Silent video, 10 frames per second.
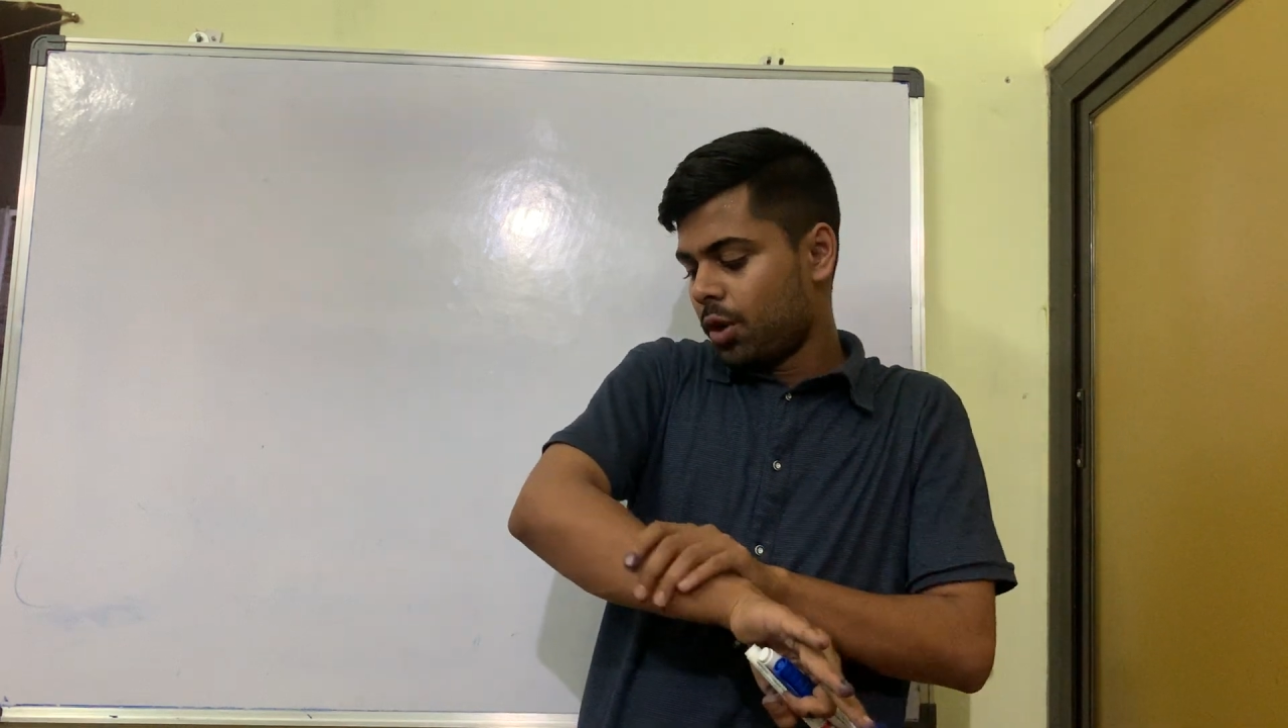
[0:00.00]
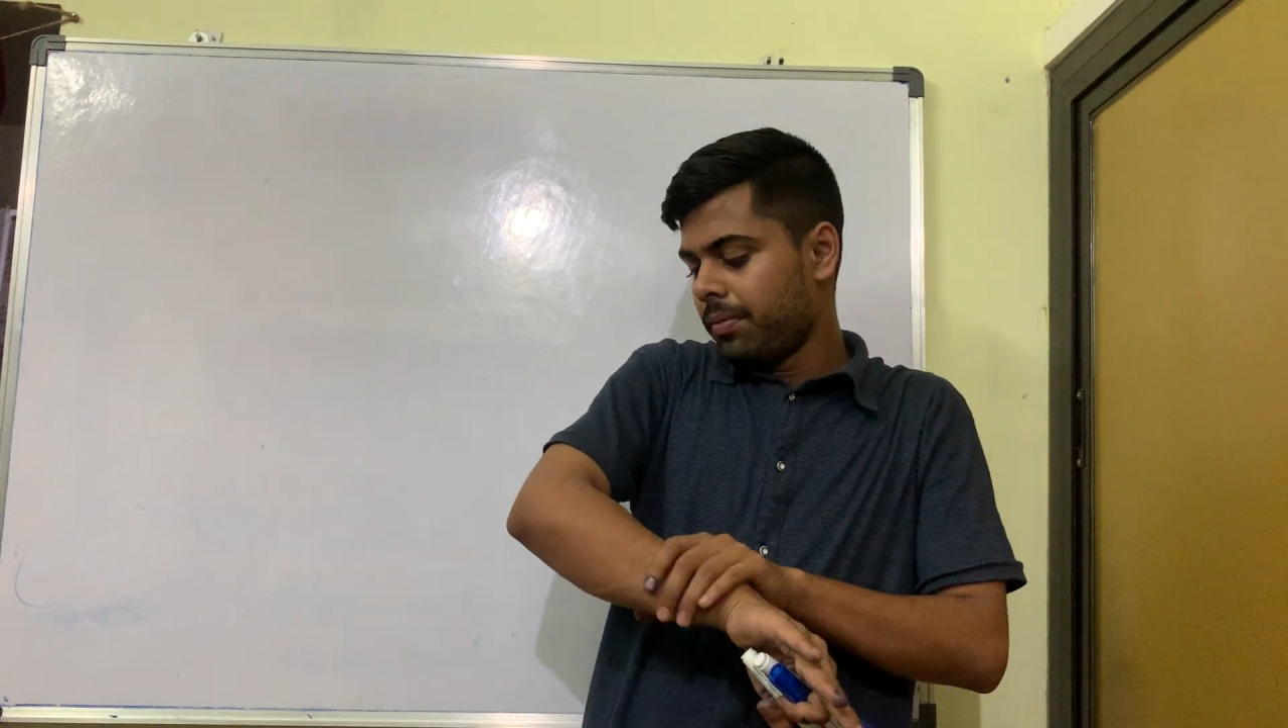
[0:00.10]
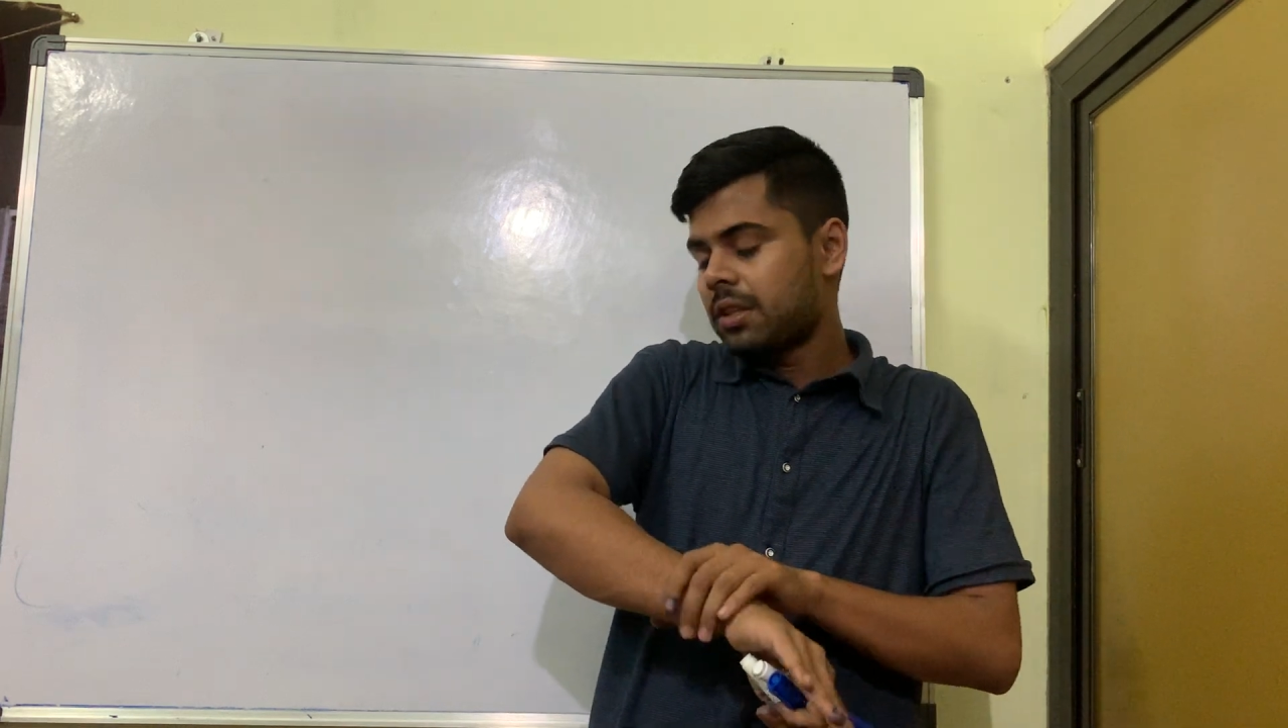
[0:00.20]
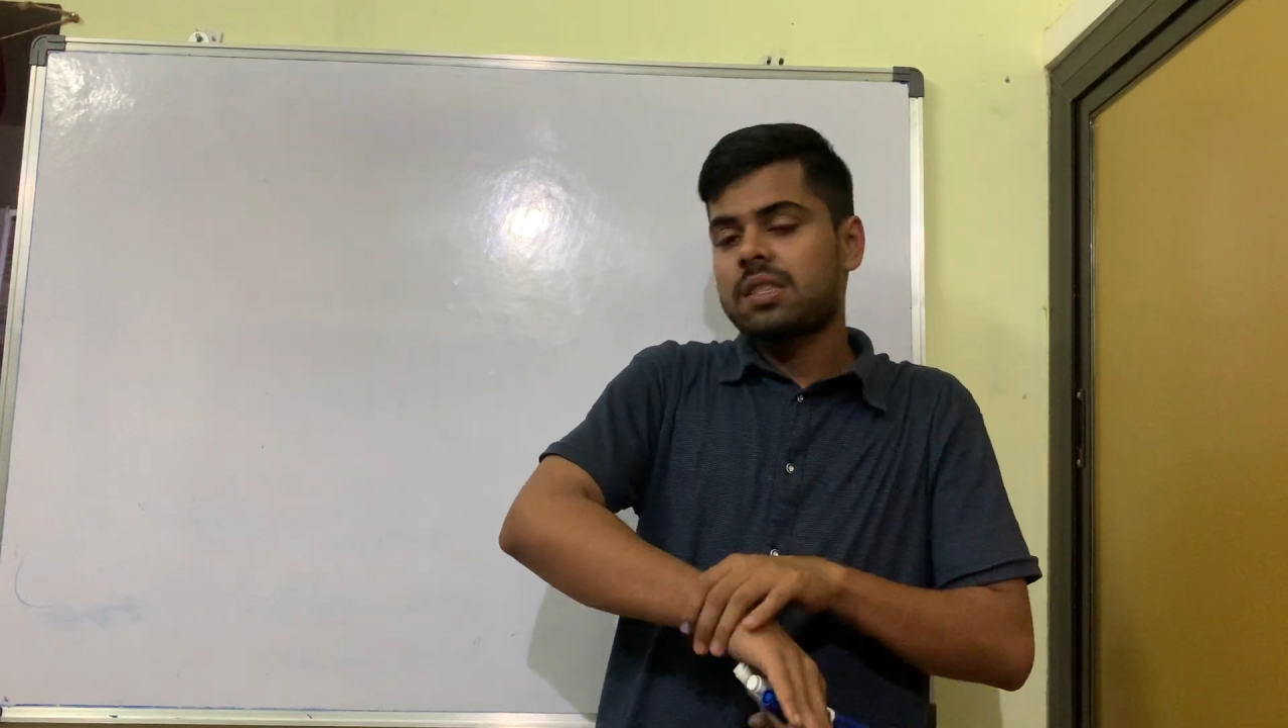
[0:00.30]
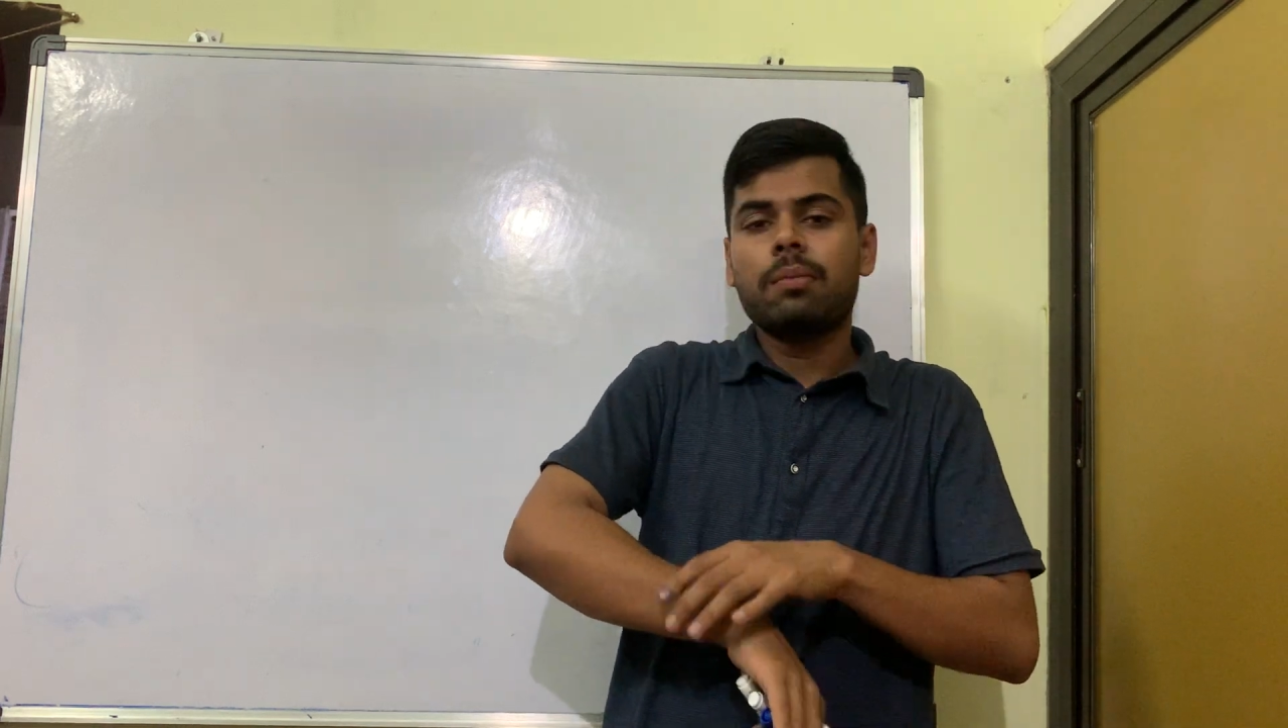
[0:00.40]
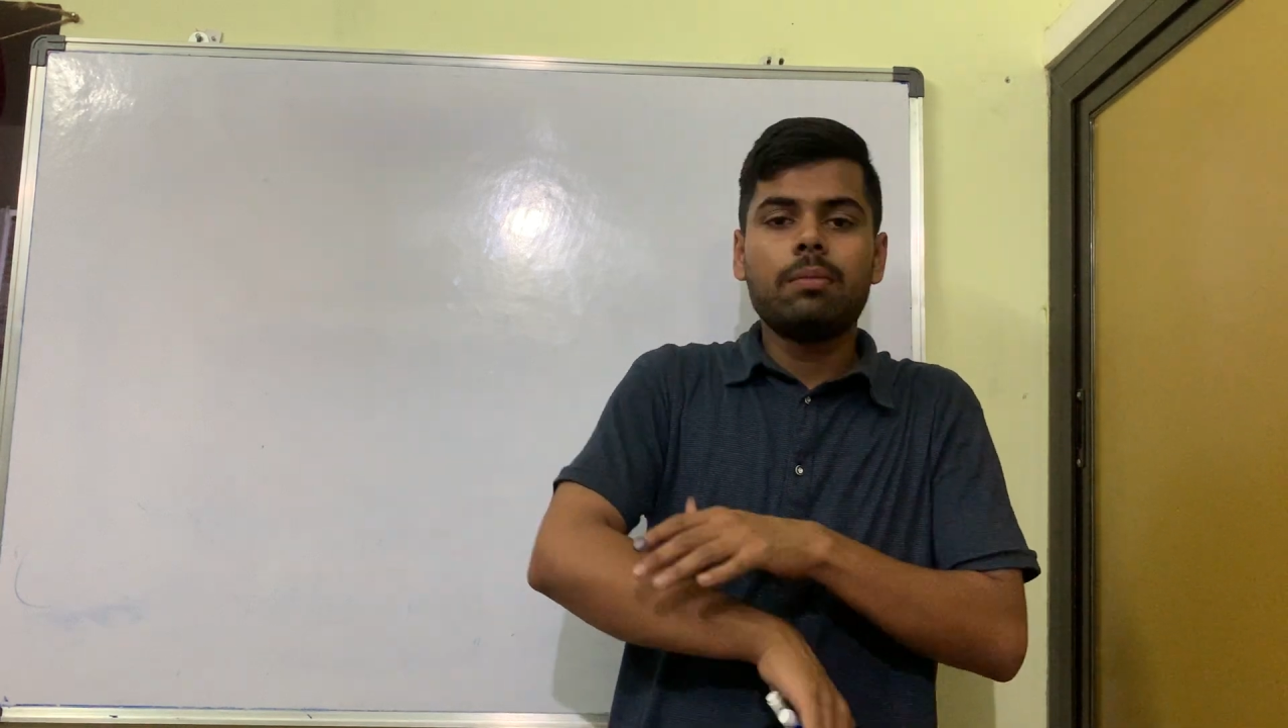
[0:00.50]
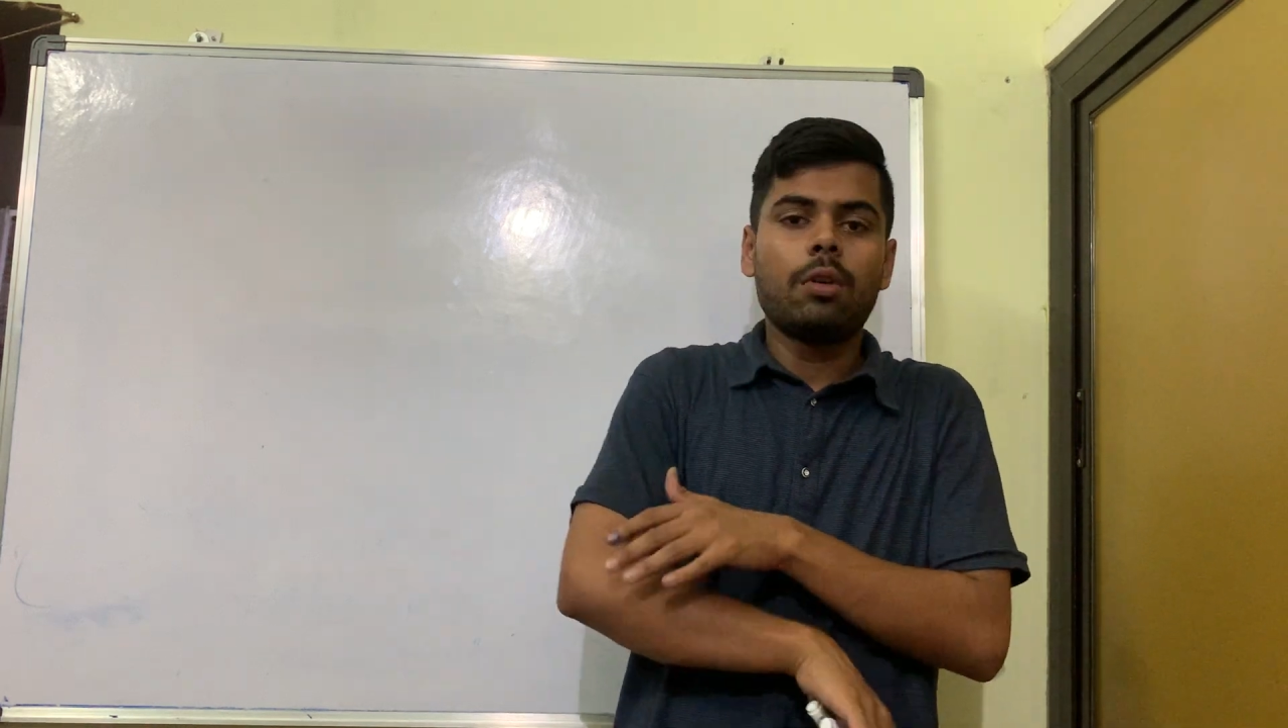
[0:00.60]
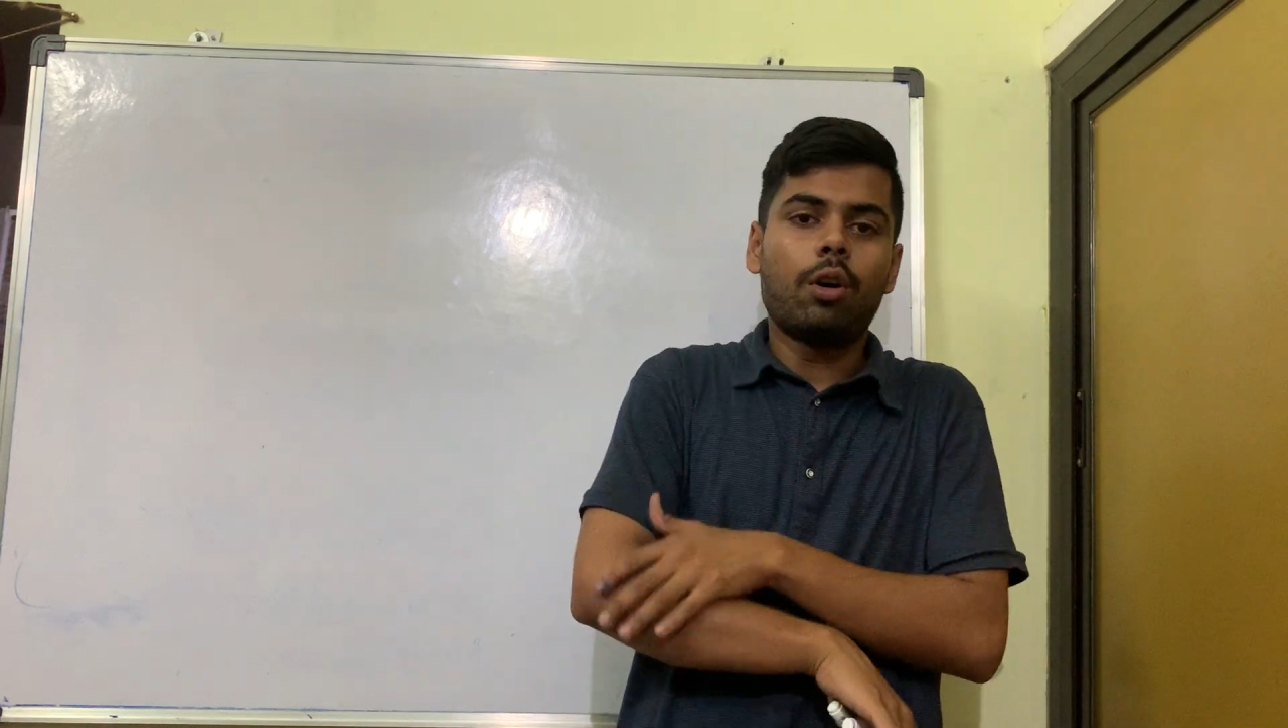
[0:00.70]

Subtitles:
with some